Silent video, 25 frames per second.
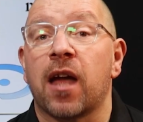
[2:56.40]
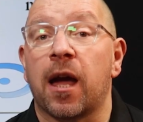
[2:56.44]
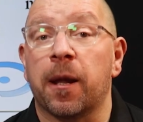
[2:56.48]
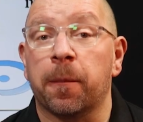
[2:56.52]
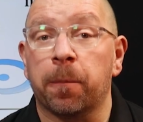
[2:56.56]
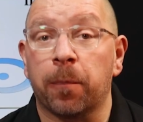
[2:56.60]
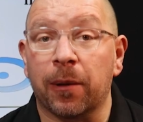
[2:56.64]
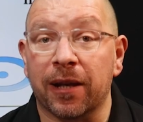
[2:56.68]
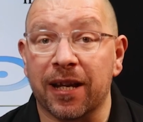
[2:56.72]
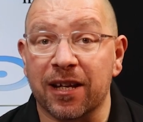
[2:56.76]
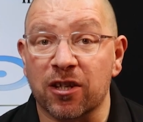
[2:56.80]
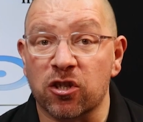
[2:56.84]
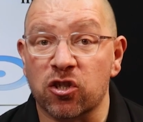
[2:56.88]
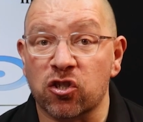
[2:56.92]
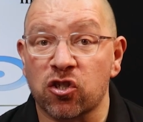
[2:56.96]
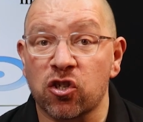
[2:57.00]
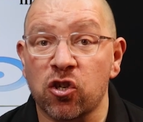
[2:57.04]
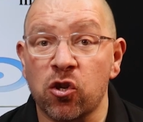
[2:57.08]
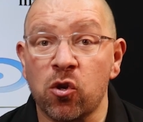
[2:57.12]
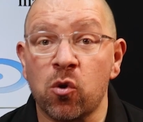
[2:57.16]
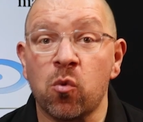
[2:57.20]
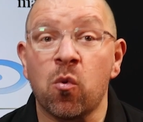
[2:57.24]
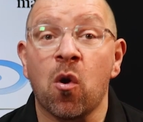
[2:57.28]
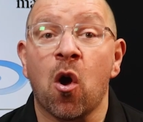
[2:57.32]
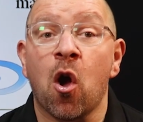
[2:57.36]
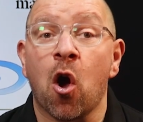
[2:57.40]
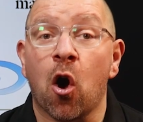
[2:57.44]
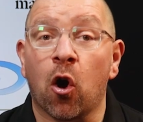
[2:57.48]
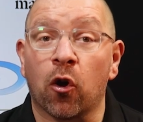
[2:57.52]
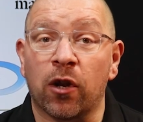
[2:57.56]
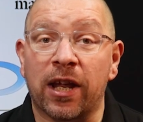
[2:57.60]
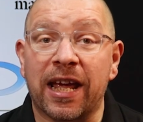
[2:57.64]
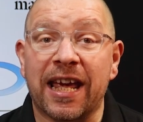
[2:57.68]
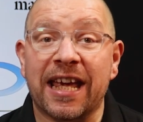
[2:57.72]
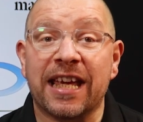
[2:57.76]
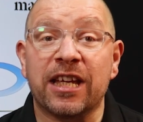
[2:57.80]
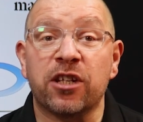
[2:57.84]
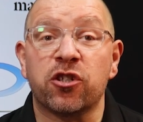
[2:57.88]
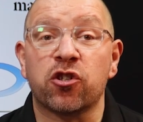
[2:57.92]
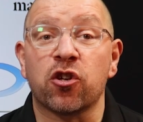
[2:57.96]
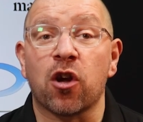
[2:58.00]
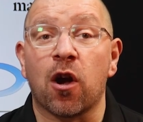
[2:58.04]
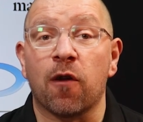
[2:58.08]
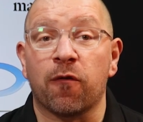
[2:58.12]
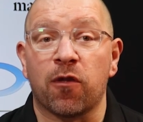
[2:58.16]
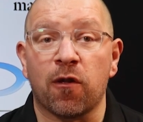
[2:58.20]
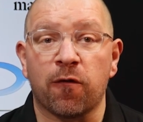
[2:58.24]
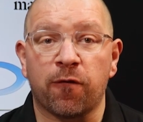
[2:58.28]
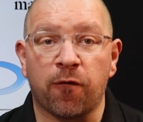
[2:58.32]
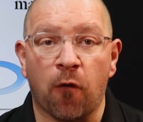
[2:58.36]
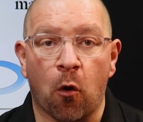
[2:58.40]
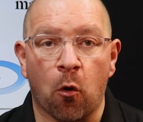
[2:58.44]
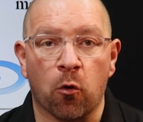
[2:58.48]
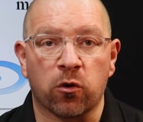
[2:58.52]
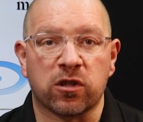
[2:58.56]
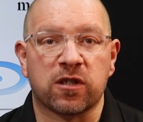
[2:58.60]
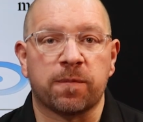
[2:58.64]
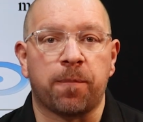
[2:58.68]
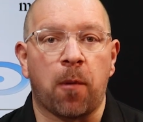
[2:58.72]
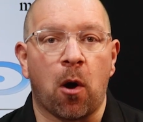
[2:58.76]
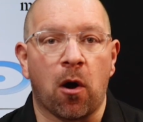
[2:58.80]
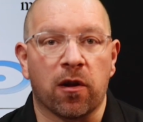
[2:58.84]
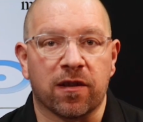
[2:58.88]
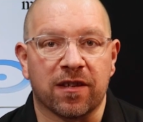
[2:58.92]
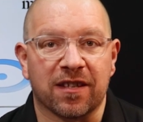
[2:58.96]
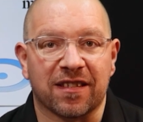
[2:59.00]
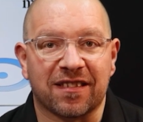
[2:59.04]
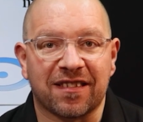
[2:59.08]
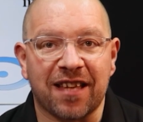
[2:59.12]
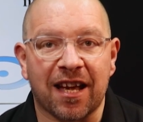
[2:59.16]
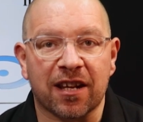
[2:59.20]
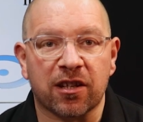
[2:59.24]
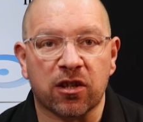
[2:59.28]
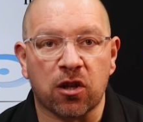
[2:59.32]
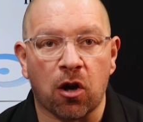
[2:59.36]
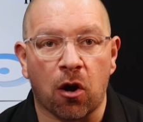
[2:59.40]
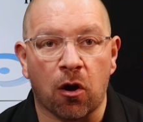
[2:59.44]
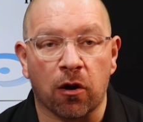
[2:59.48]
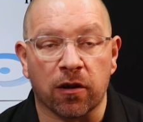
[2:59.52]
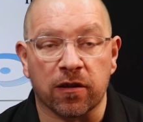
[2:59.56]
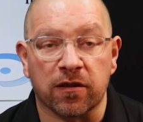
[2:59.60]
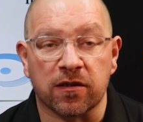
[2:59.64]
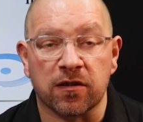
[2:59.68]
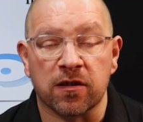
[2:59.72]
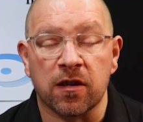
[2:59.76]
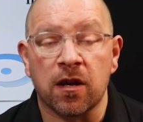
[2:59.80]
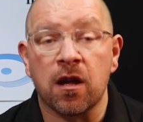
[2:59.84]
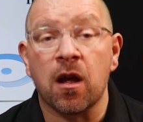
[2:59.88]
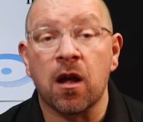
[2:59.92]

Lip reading: and place 2 on each of the 4 Spartan stat cards,